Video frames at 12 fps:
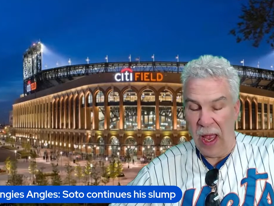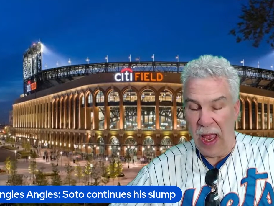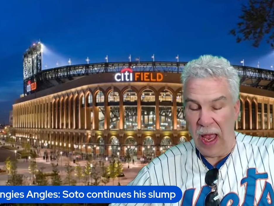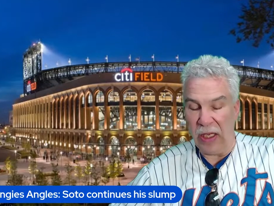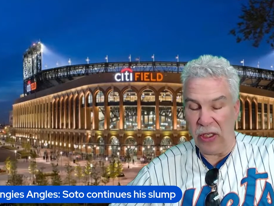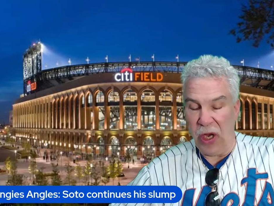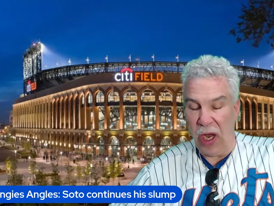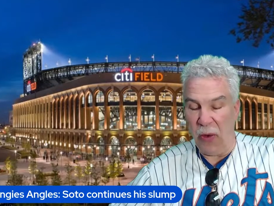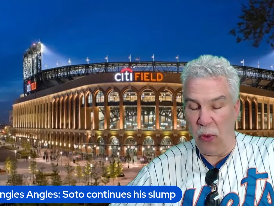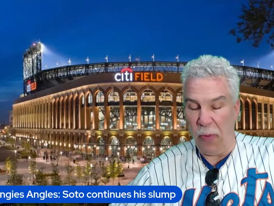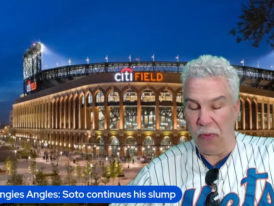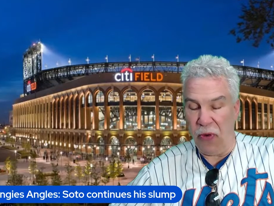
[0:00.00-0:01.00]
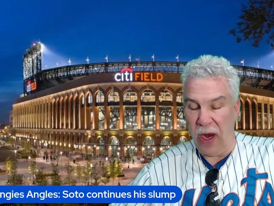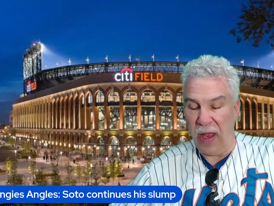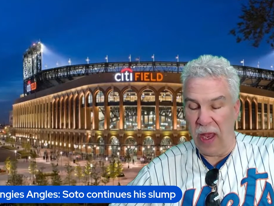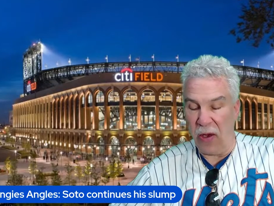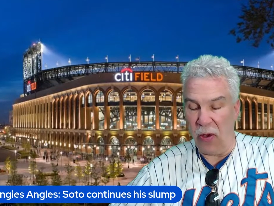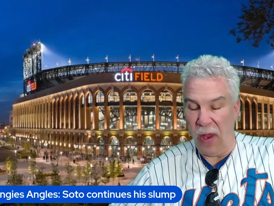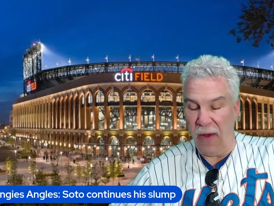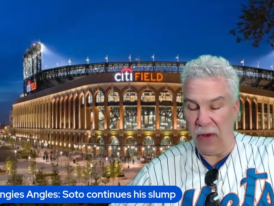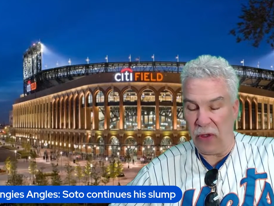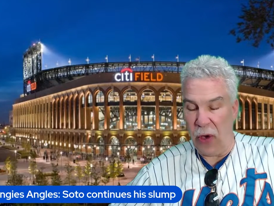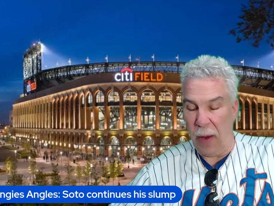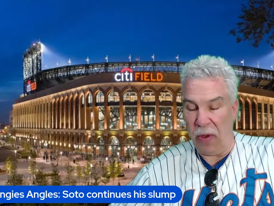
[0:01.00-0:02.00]
And Johnny, we're praying that you never
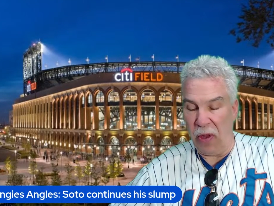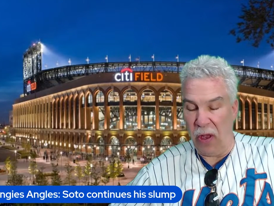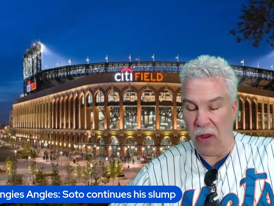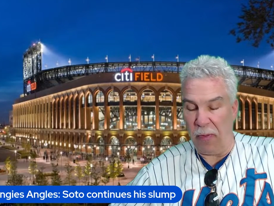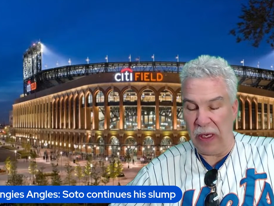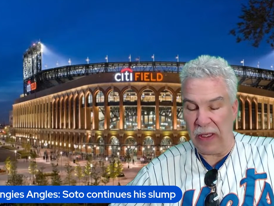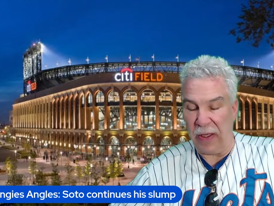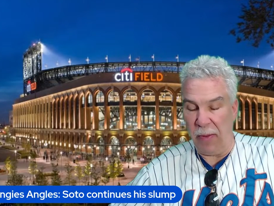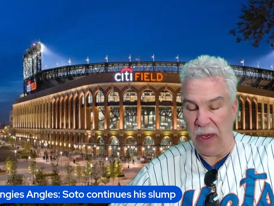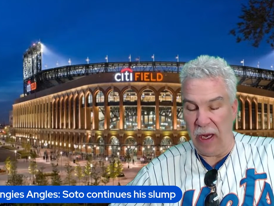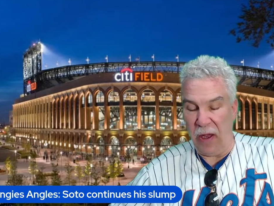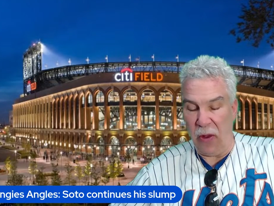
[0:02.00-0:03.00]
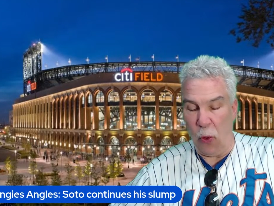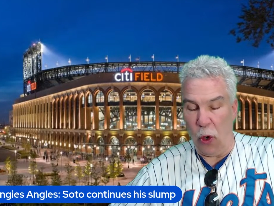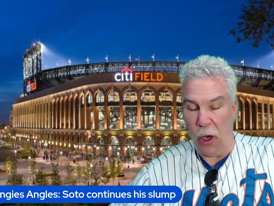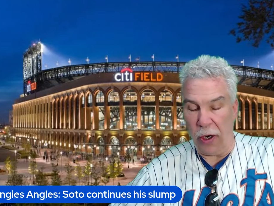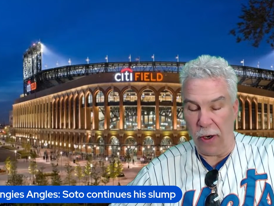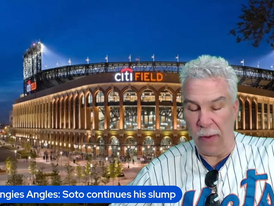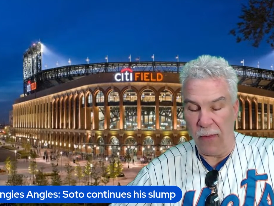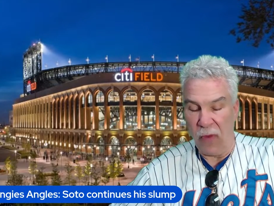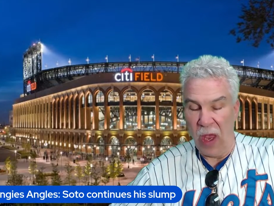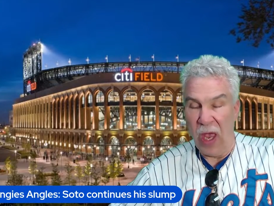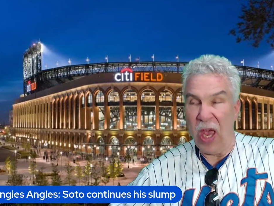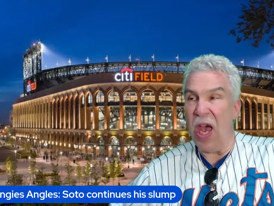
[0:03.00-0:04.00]
drop another piece of meat in the water.
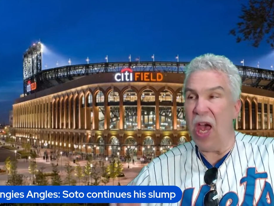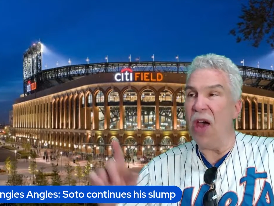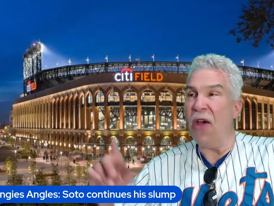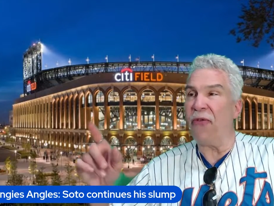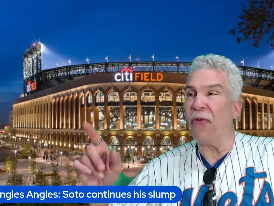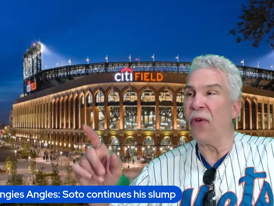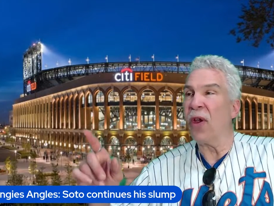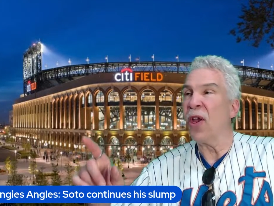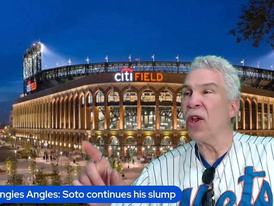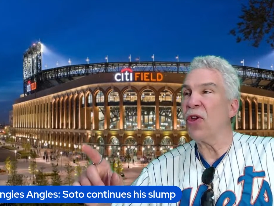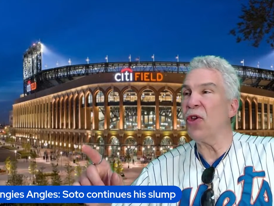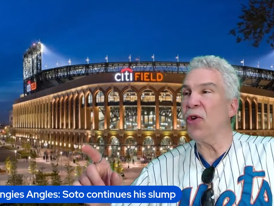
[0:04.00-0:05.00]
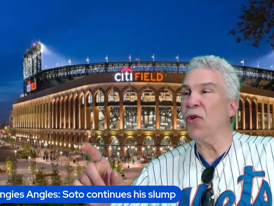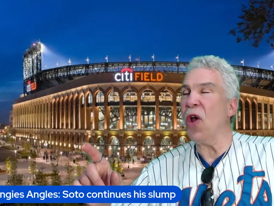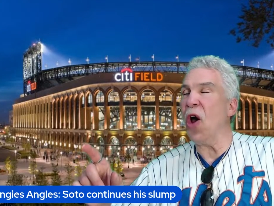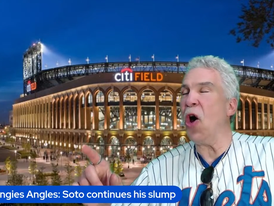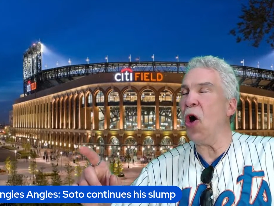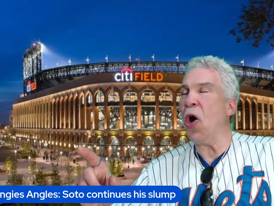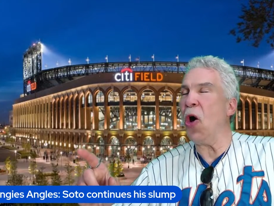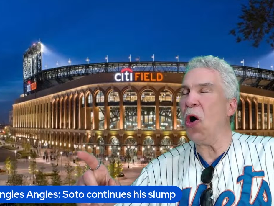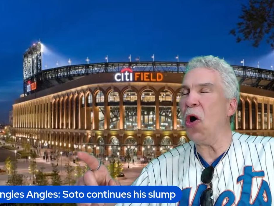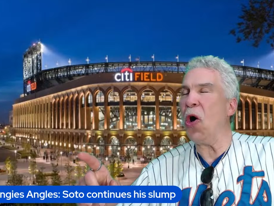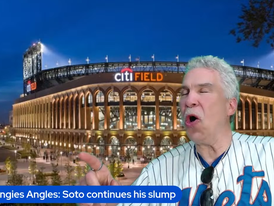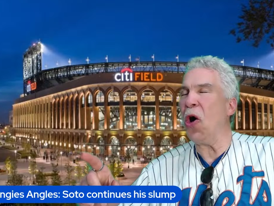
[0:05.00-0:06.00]
If you
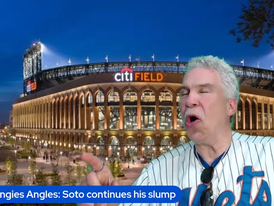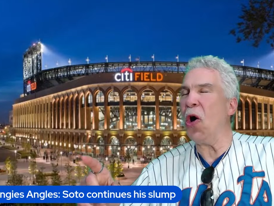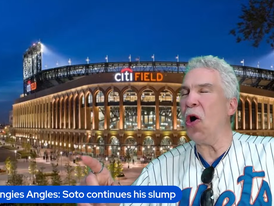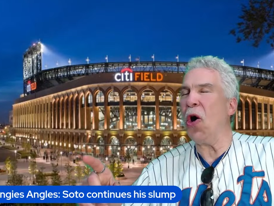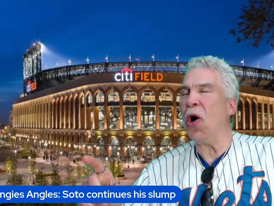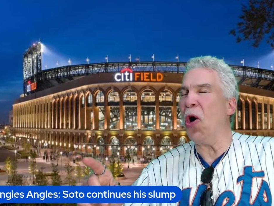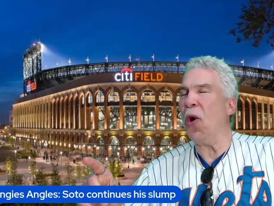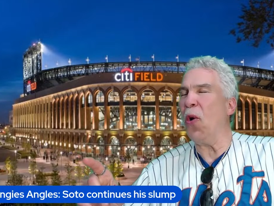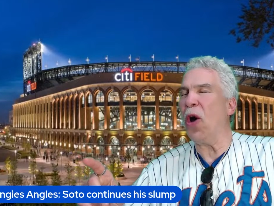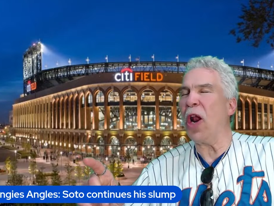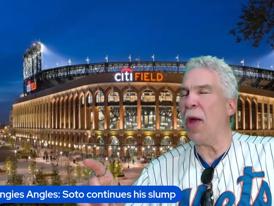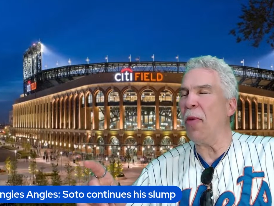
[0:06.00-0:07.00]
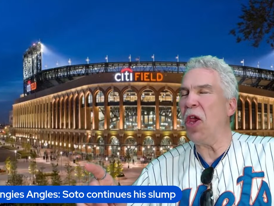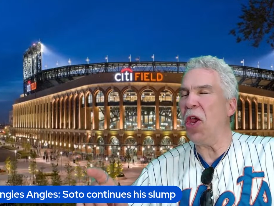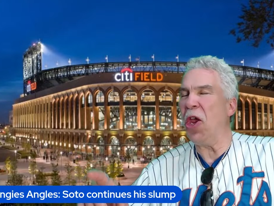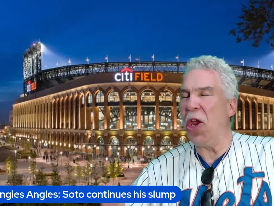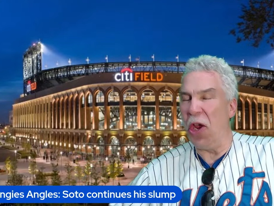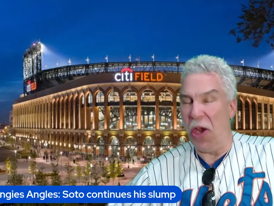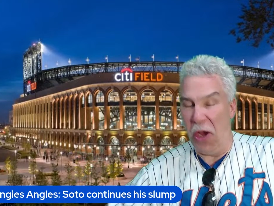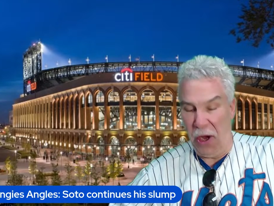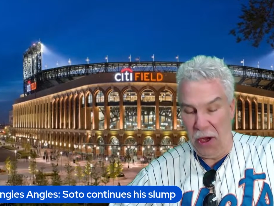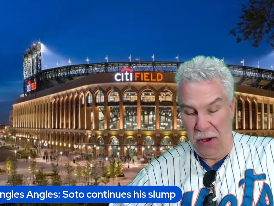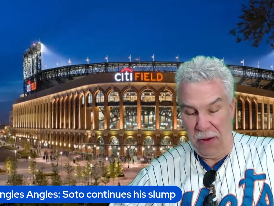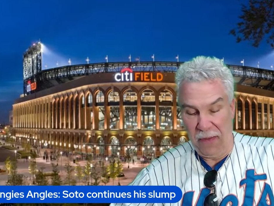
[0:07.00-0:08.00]
know what I
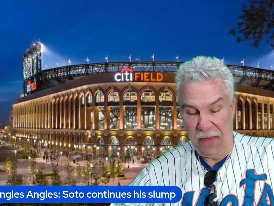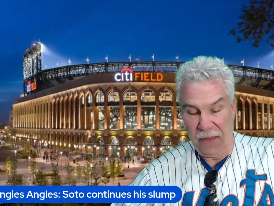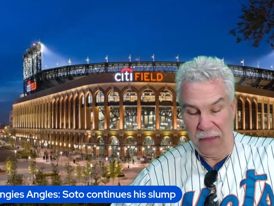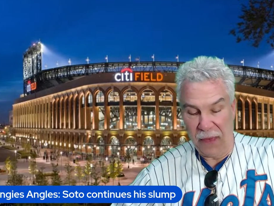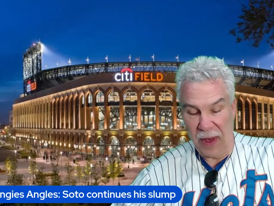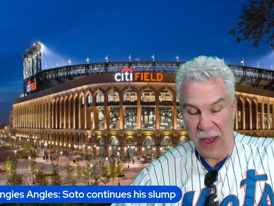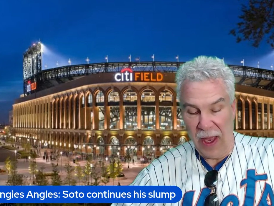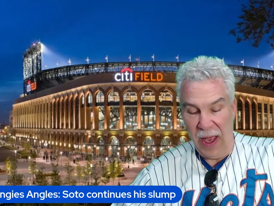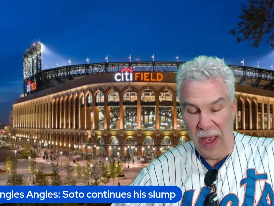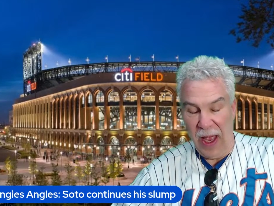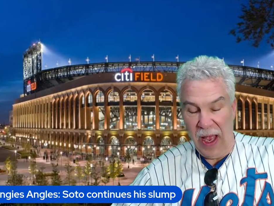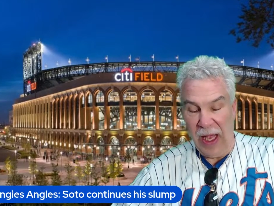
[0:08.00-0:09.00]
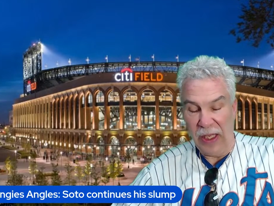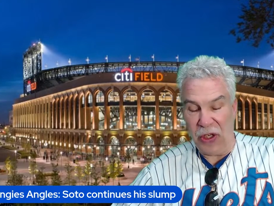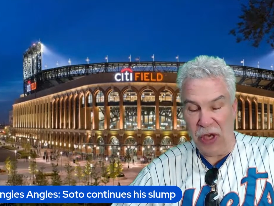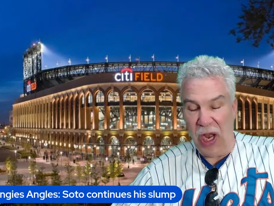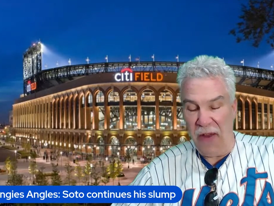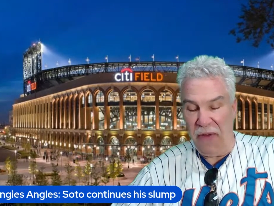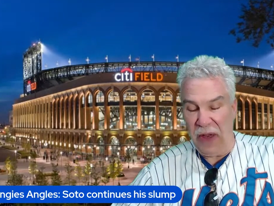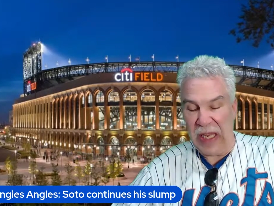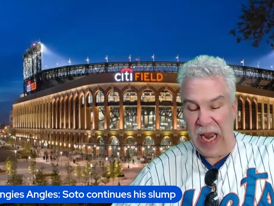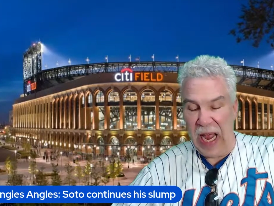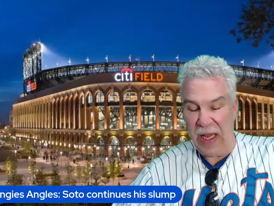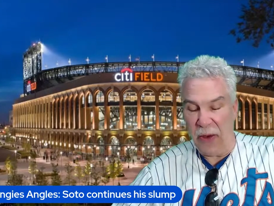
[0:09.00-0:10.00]
mean. Johnny
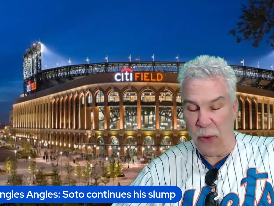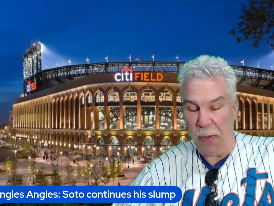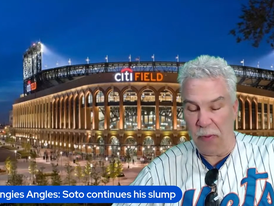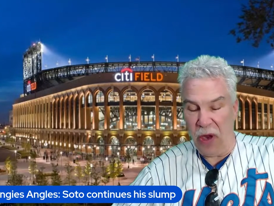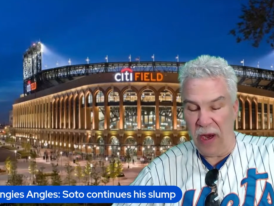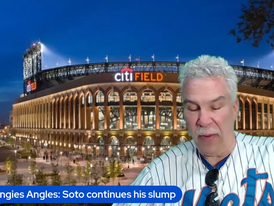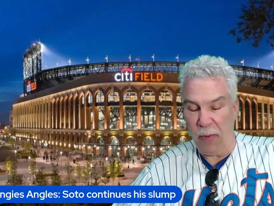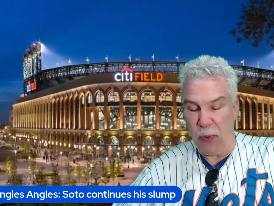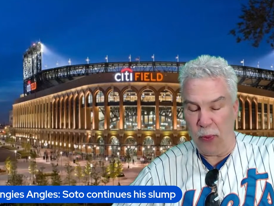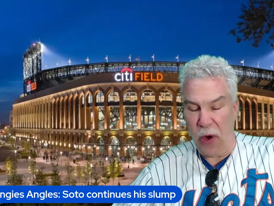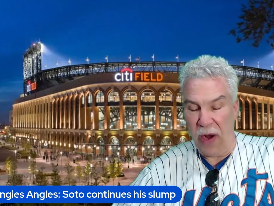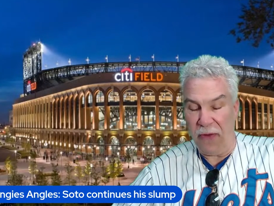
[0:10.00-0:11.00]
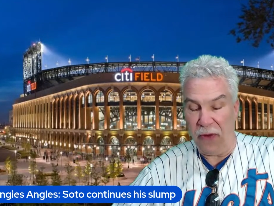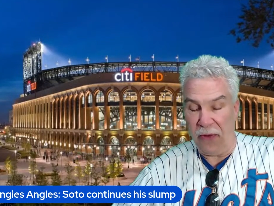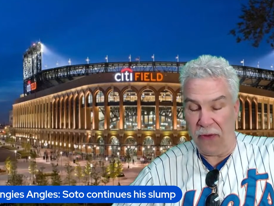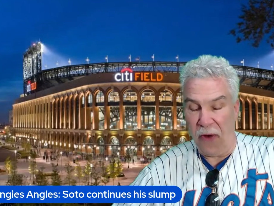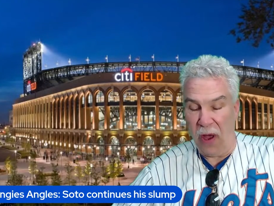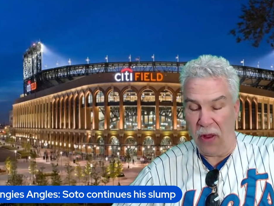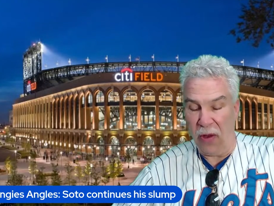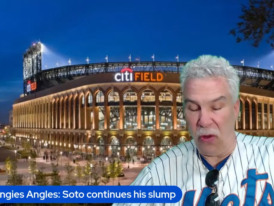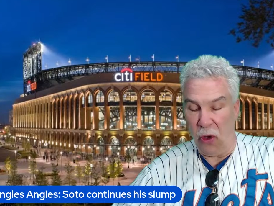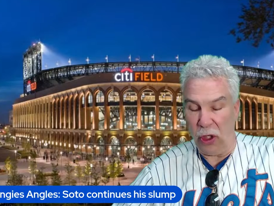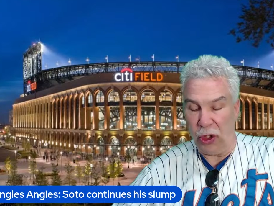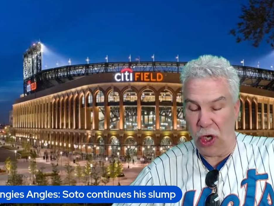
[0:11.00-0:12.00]
Vitale, we're praying for your
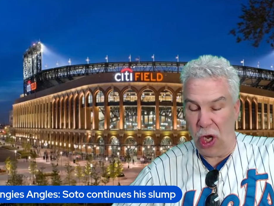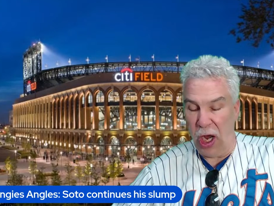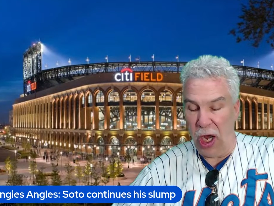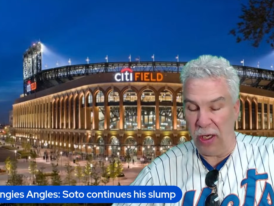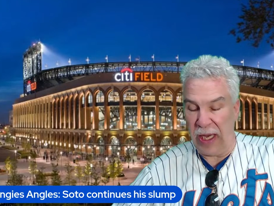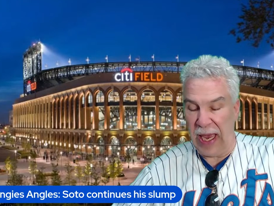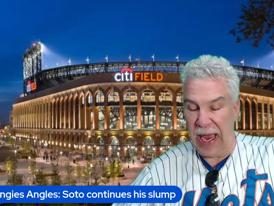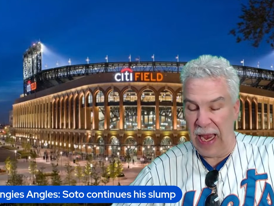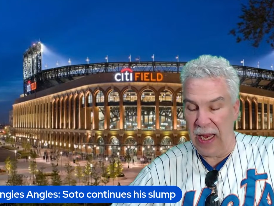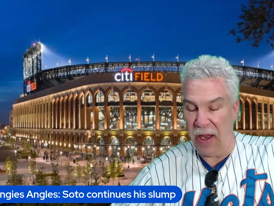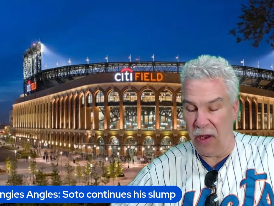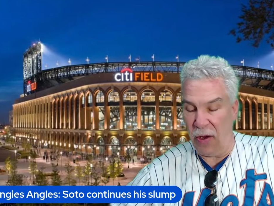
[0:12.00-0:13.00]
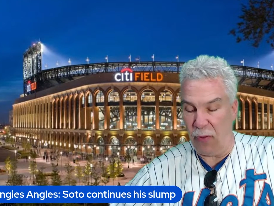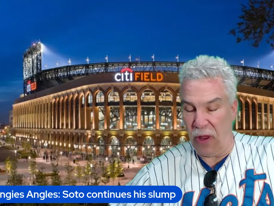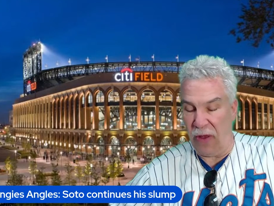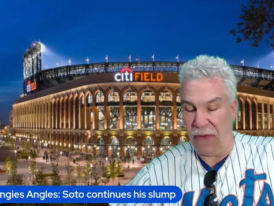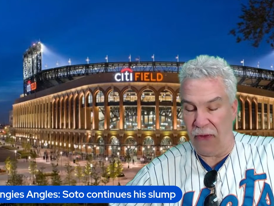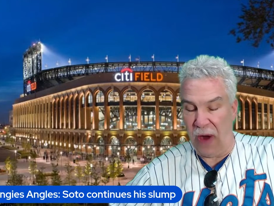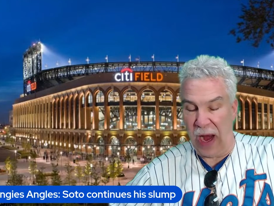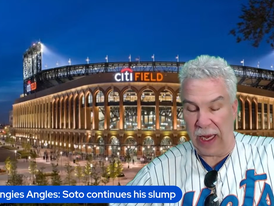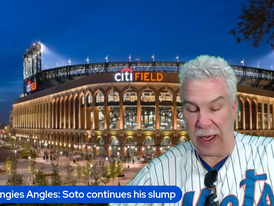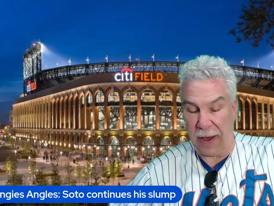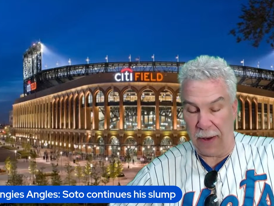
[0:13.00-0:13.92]
father-in-law John, Kane, and your brother Frank.